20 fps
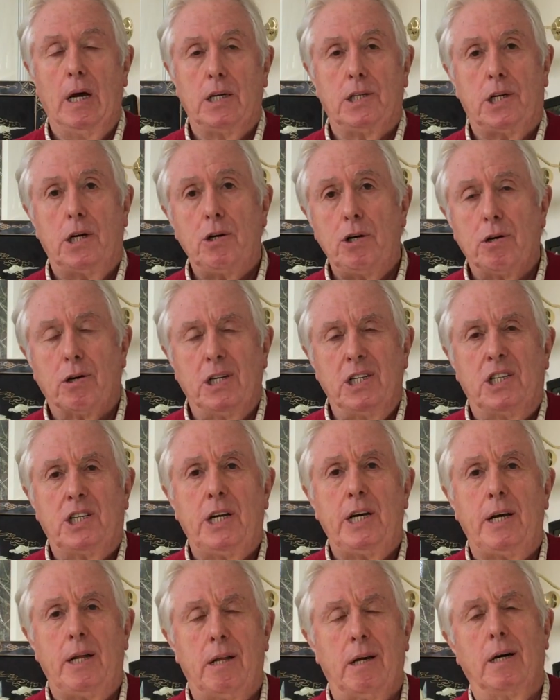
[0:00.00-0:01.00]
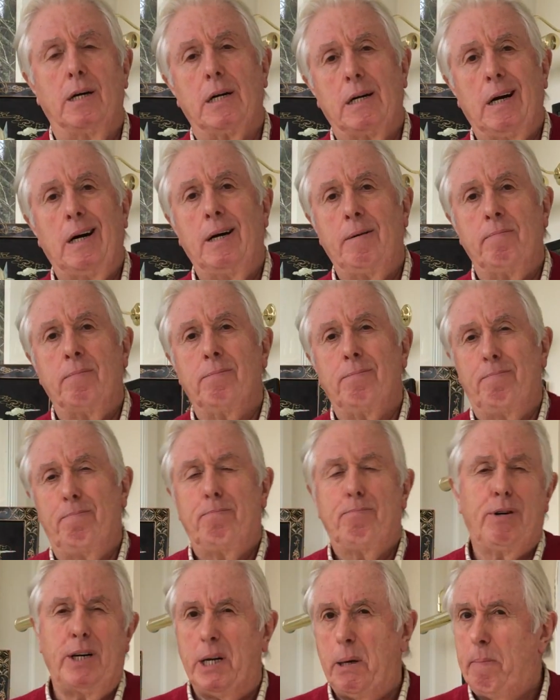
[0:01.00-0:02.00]
So you can see that I'm
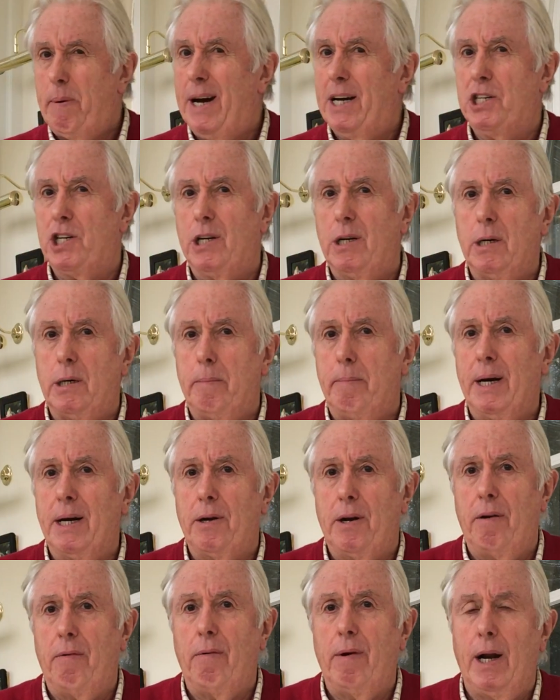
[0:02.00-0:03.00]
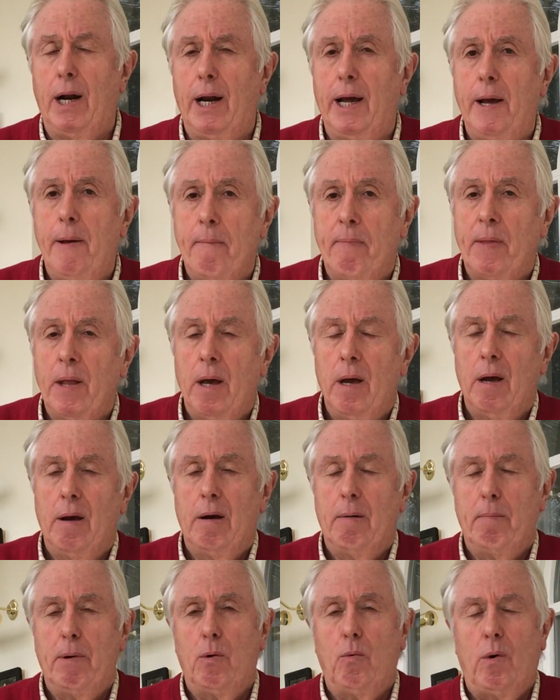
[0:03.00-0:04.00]
pretty passionate about it, really.
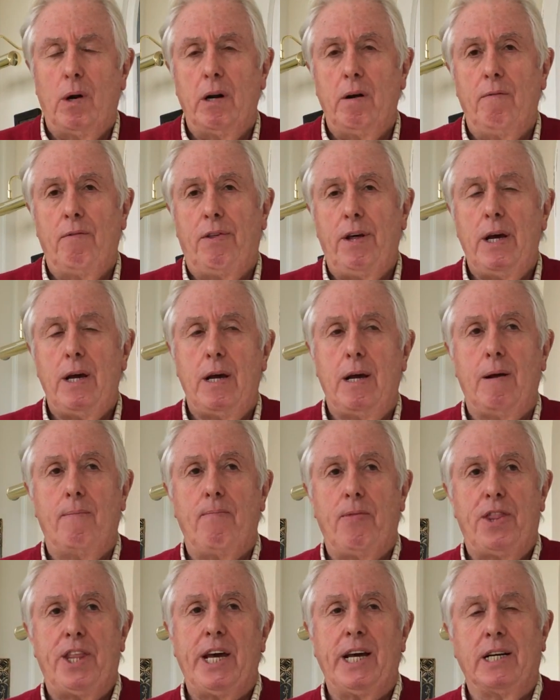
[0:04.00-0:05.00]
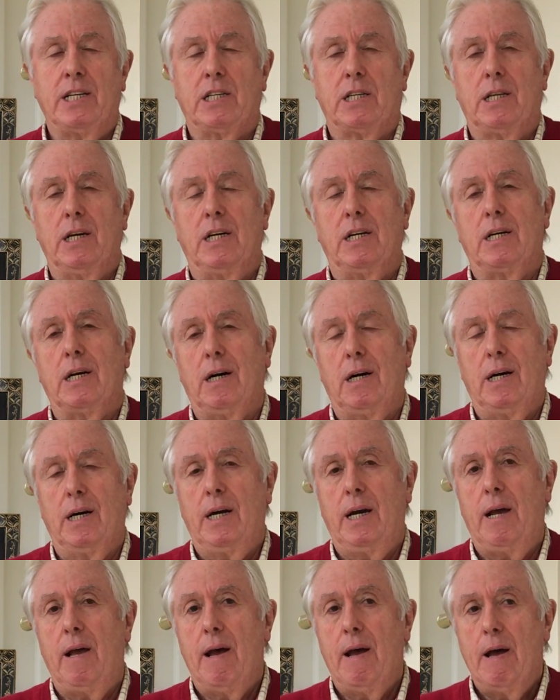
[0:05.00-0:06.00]
But one of the things that
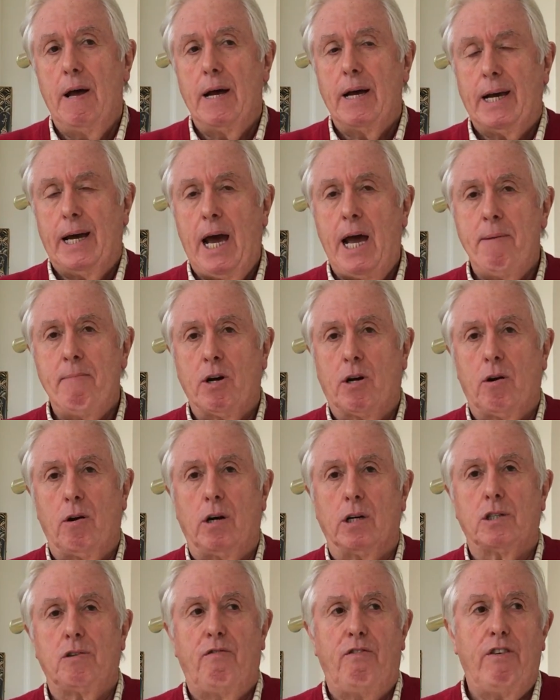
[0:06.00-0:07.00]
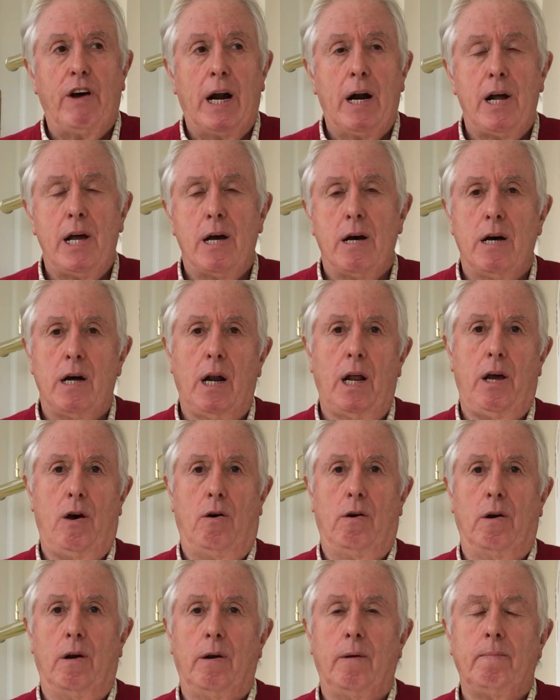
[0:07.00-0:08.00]
I came across very early
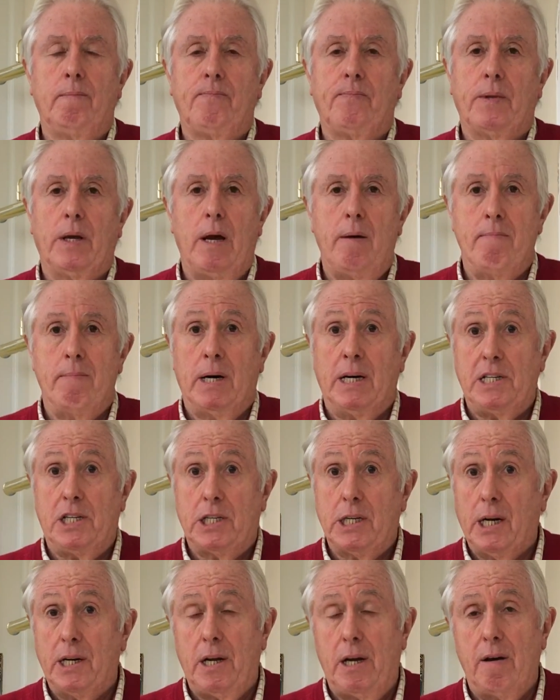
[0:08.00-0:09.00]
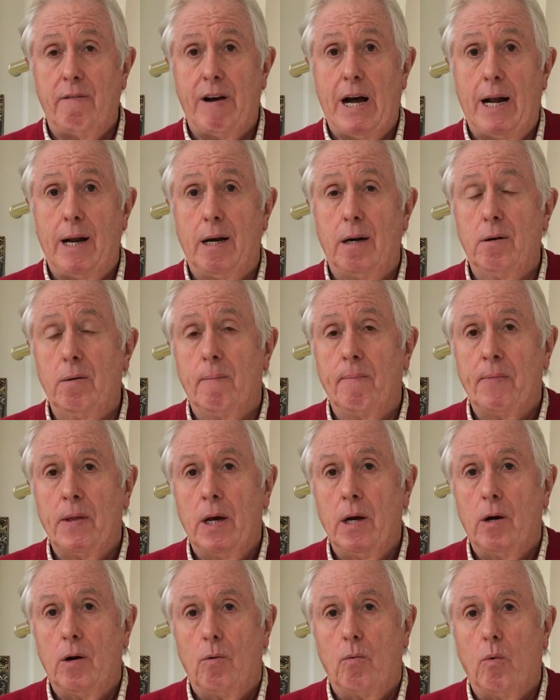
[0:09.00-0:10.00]
on in my study of aloe
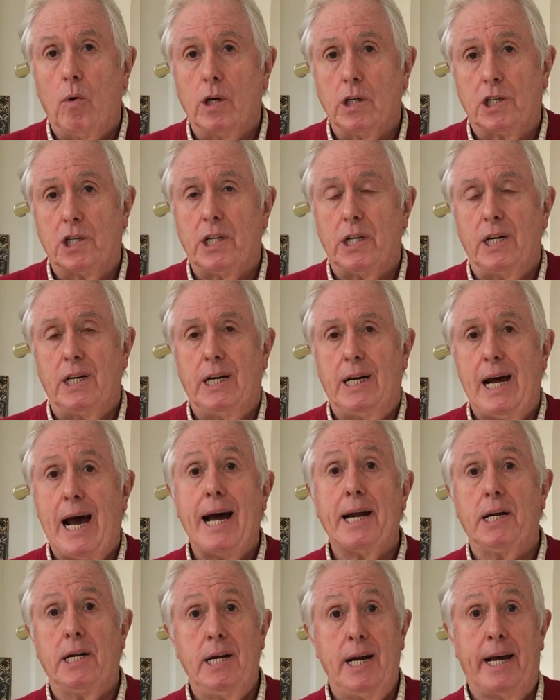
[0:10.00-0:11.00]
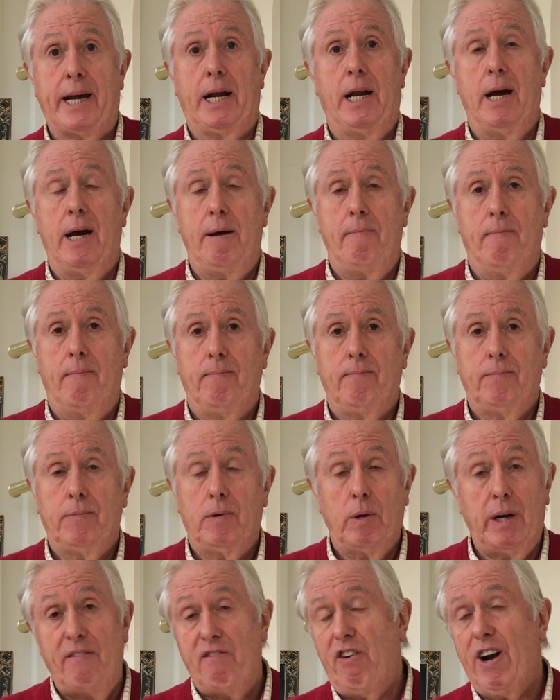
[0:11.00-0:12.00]
was that it had a nickname.
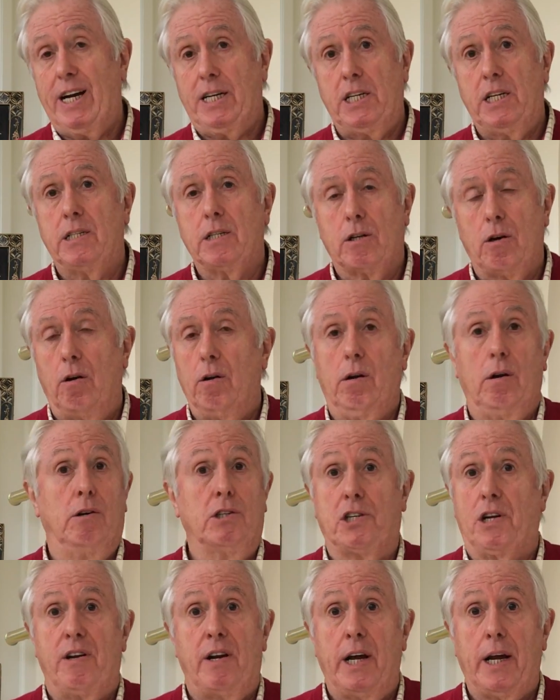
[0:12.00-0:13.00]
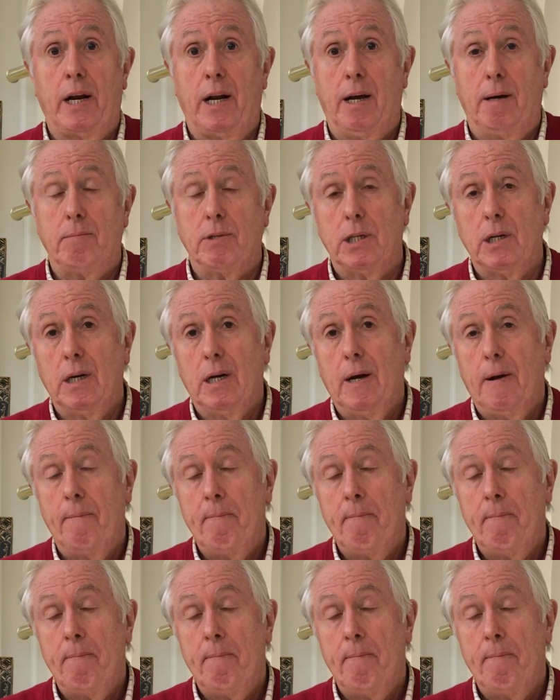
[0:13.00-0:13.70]
Well, in fact, it's got lots of nicknames.